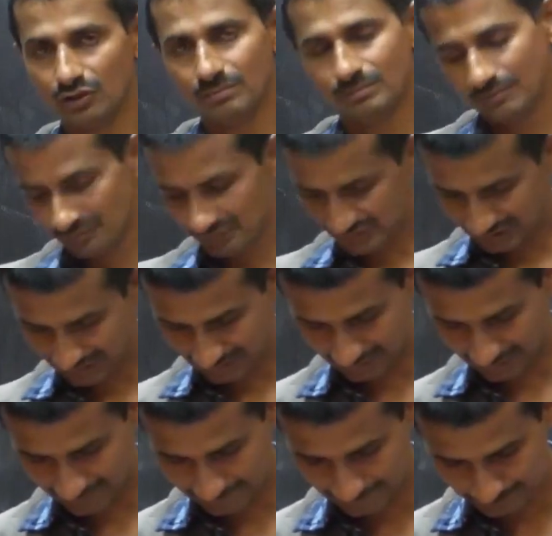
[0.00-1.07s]
of
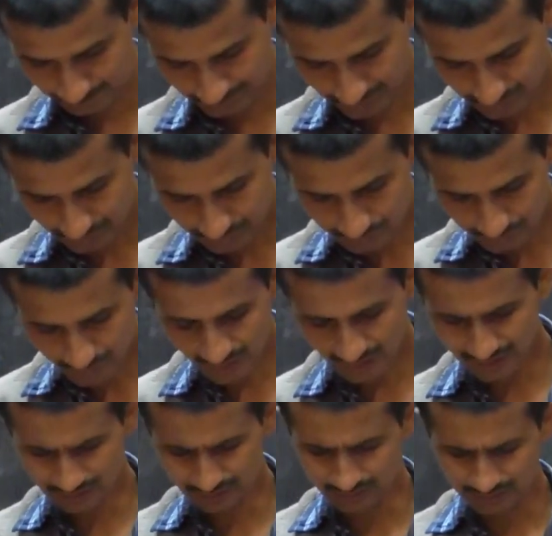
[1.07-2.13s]
anarchy.
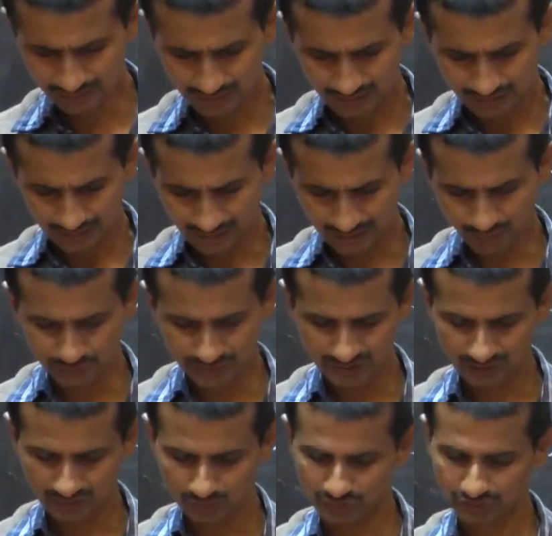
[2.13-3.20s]
And now
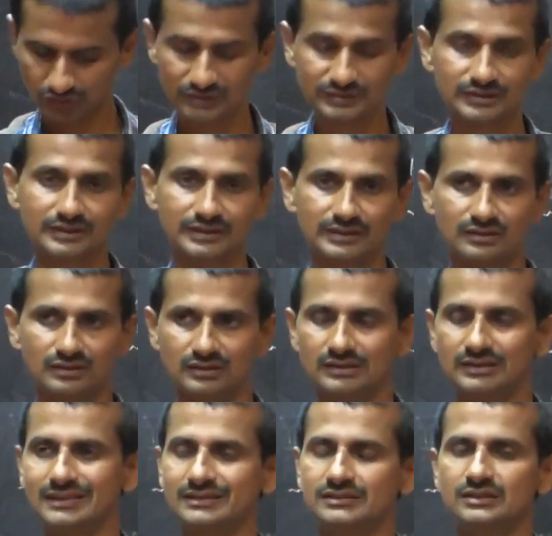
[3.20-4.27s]
here we concentrate
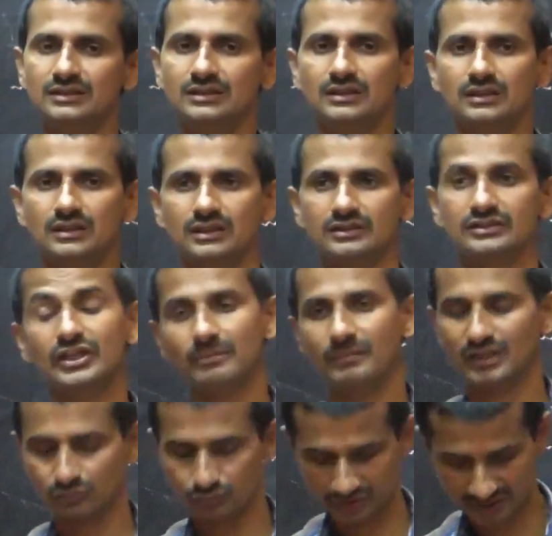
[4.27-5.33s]
on that is a
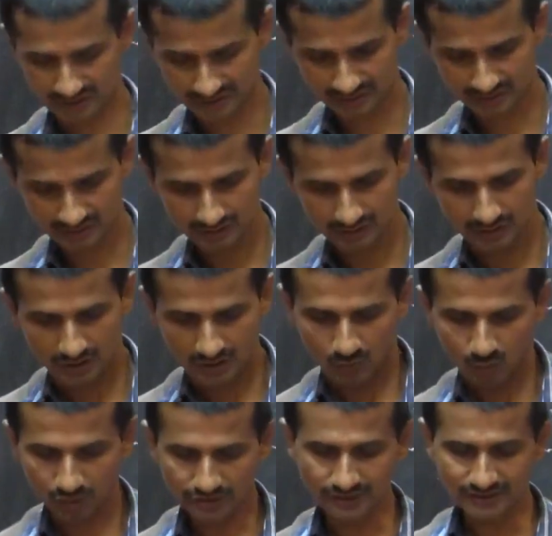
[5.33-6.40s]
3-mark questions.
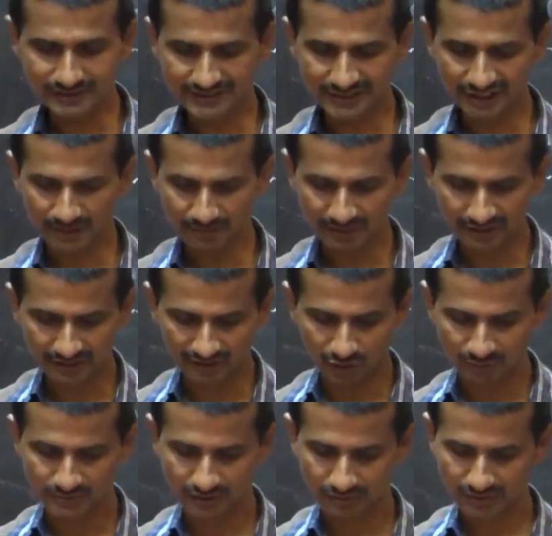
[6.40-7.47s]
What are the significant
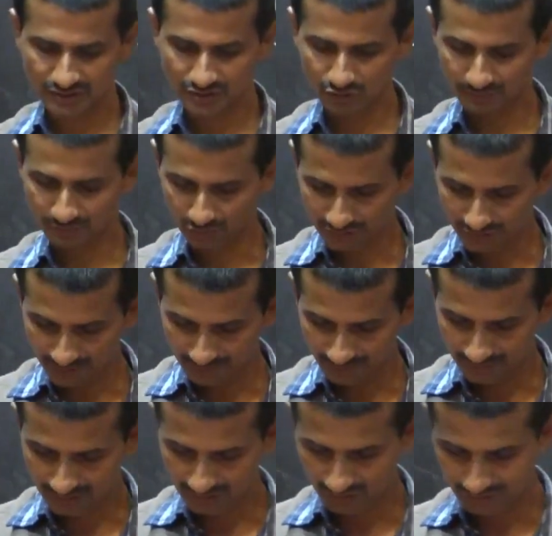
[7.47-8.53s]
observation of Dr.
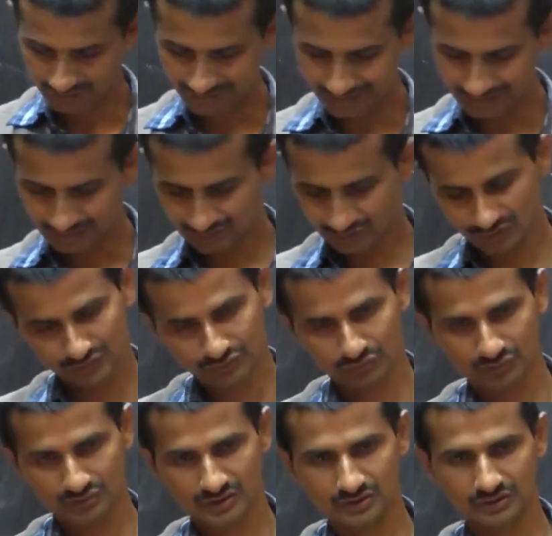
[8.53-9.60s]
Ambedkar on that
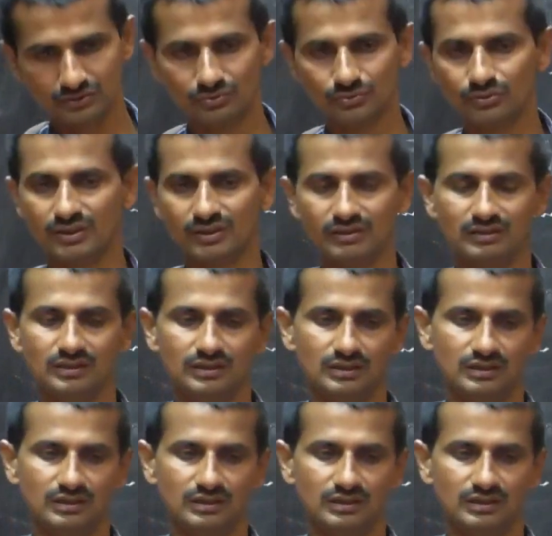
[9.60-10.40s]
constitution? You can